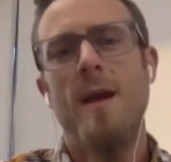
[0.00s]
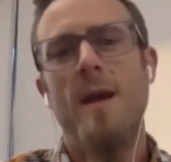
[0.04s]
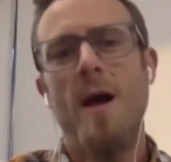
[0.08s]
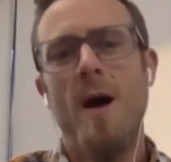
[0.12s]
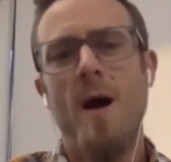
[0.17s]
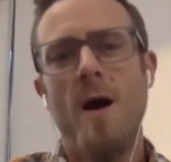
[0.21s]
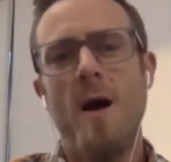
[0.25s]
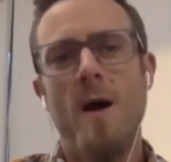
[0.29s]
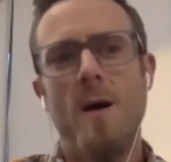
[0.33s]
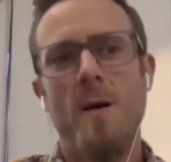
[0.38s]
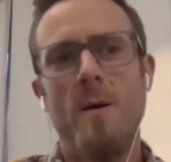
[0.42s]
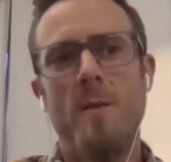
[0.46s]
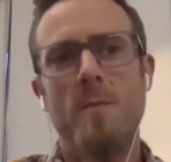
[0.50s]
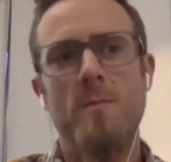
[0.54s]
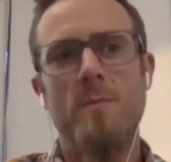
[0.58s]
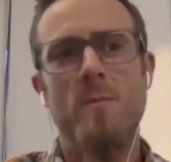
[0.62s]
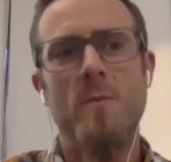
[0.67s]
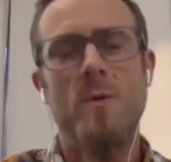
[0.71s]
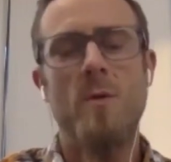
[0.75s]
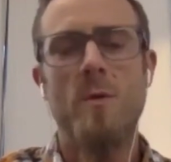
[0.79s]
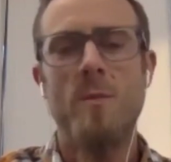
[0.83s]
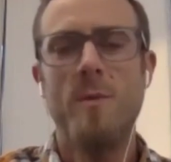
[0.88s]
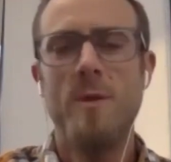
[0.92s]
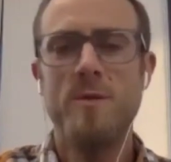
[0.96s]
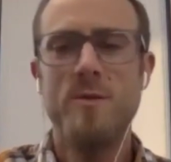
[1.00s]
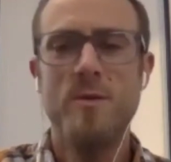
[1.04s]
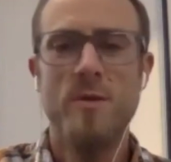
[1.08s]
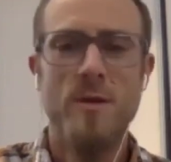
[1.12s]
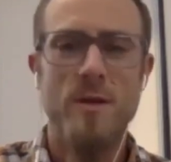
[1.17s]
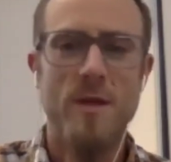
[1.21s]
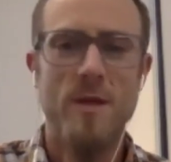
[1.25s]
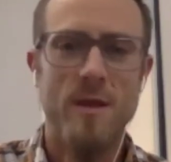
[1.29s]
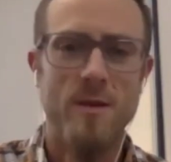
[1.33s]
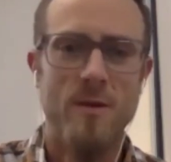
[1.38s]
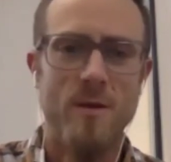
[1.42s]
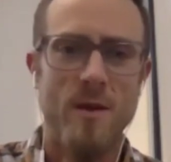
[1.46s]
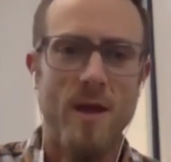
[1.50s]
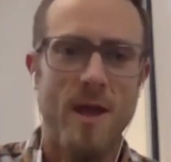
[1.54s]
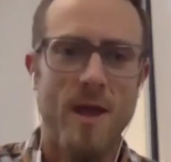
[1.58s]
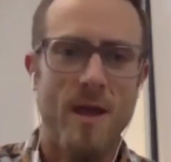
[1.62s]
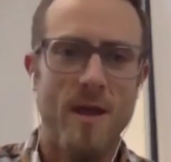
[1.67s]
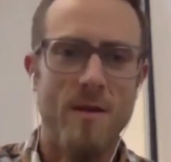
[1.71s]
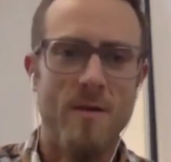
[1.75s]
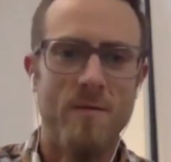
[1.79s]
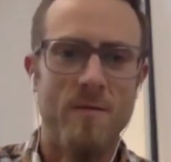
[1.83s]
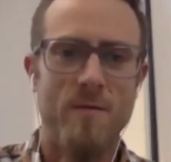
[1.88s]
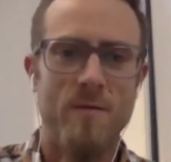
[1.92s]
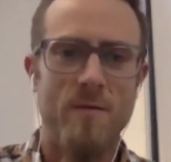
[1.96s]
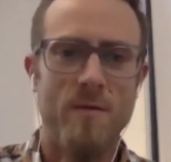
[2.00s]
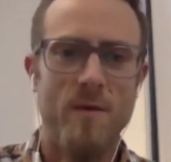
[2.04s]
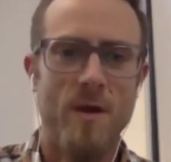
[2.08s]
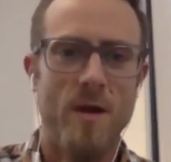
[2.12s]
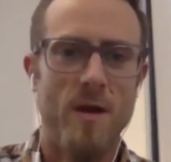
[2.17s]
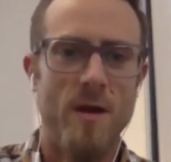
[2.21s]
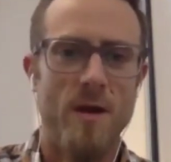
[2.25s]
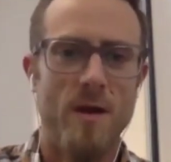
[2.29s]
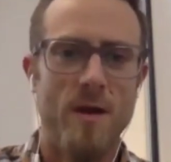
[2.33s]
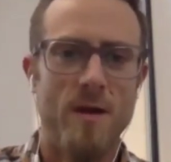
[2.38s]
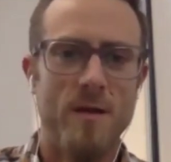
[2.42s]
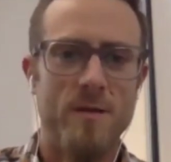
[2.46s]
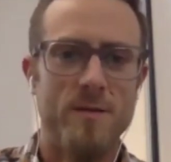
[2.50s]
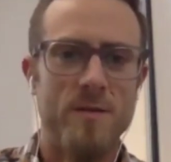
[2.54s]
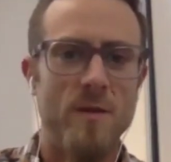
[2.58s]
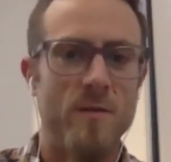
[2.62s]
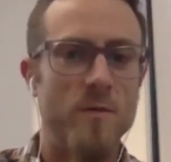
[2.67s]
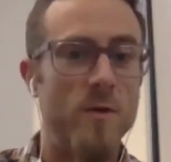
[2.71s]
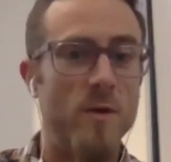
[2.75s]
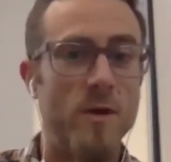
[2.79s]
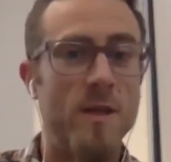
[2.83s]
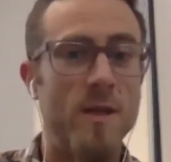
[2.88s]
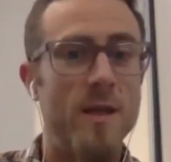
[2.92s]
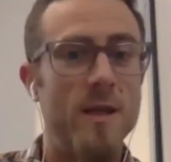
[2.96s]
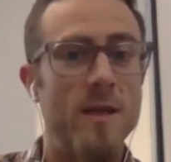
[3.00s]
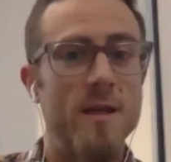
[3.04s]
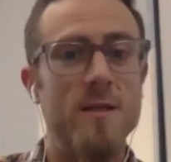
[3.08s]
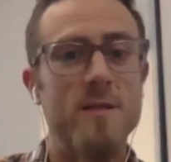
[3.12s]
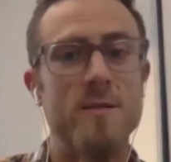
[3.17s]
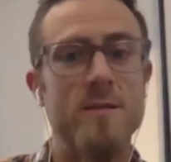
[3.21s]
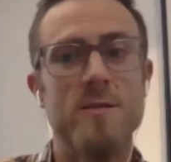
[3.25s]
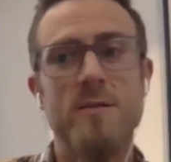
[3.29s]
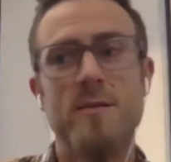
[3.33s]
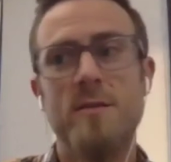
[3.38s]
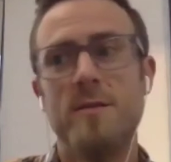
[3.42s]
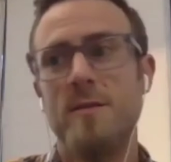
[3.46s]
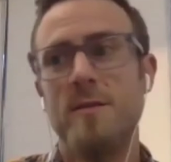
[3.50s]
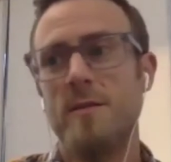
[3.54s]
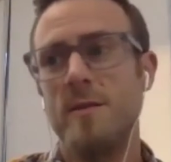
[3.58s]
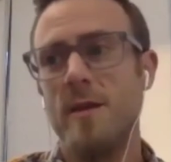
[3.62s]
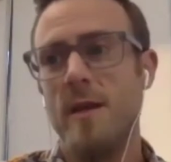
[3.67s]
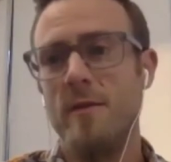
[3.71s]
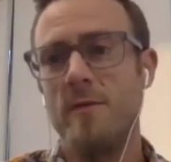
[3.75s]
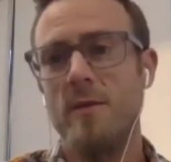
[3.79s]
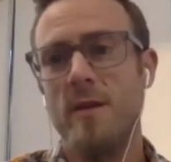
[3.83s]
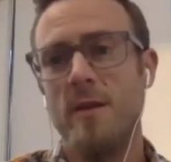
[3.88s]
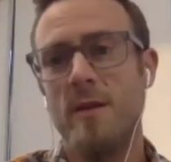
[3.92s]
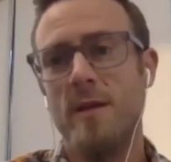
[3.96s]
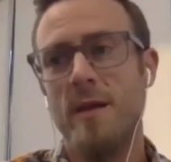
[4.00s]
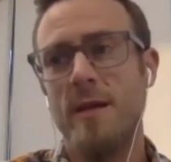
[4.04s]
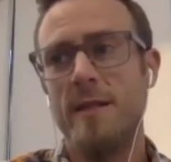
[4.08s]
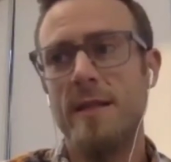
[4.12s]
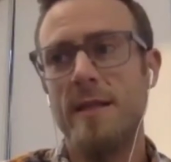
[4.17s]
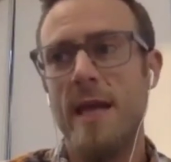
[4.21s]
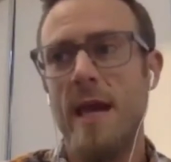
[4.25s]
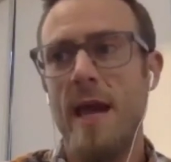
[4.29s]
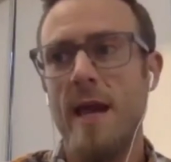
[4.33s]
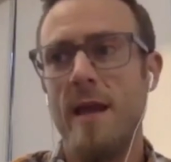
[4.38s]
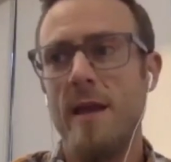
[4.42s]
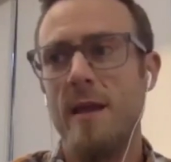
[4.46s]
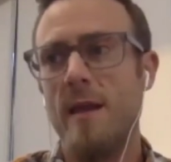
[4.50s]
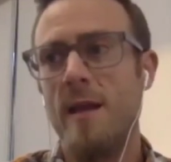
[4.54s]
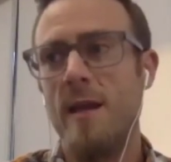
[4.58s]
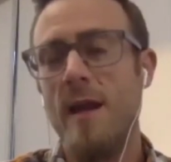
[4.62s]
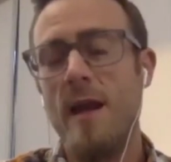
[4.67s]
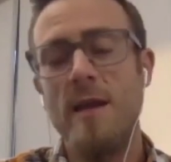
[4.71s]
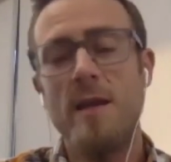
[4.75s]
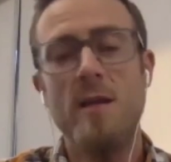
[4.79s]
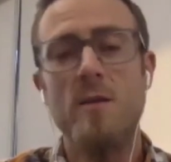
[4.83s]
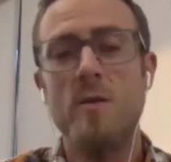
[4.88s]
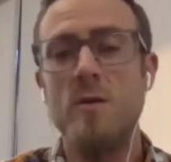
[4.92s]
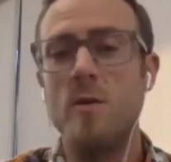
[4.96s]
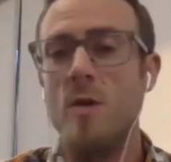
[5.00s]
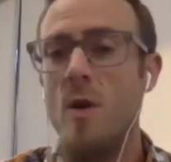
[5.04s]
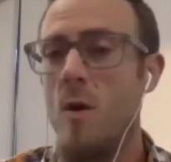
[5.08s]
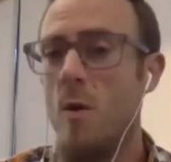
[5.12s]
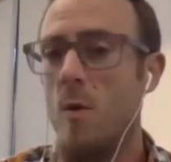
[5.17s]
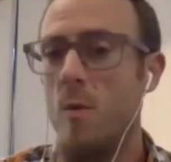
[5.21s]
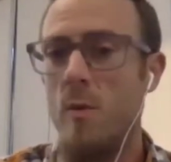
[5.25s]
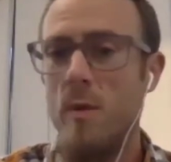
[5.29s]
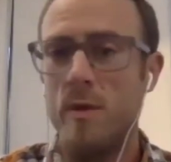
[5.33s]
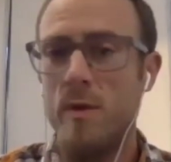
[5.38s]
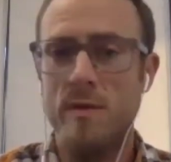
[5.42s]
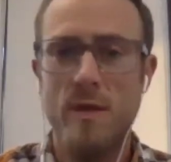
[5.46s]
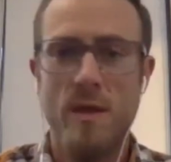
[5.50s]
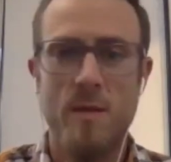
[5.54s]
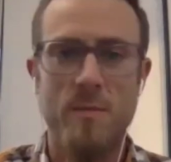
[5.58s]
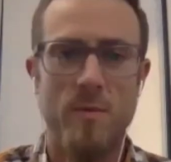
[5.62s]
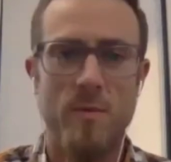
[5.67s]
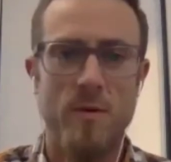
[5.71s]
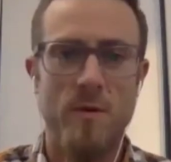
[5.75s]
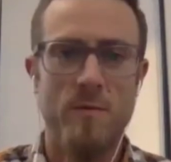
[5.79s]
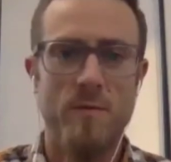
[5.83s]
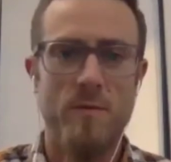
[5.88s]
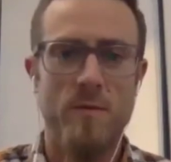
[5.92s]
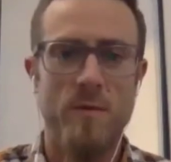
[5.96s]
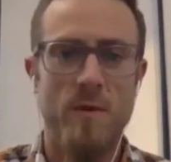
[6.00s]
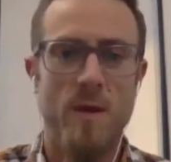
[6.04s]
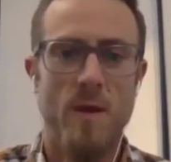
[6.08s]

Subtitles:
You want to make sure that you have stuff for your kids, everything like that. And I didn't know what type of